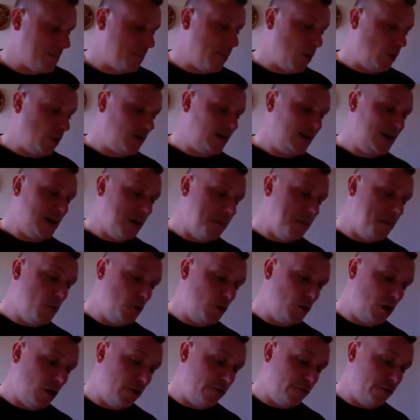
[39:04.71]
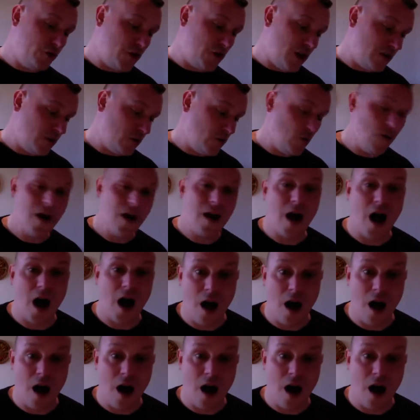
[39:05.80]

Body Book of Shadow